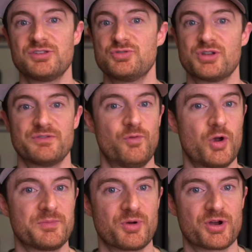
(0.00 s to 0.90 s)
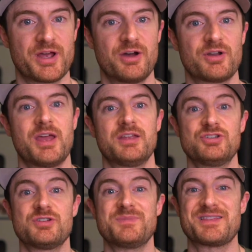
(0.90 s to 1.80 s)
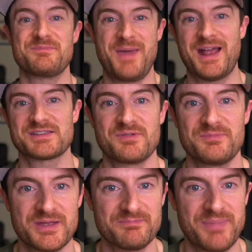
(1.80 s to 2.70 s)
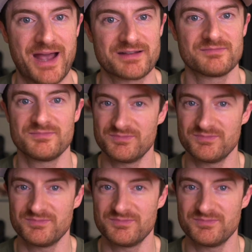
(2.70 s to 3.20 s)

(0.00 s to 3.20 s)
you can avoid burnout, you can make the maximum impact,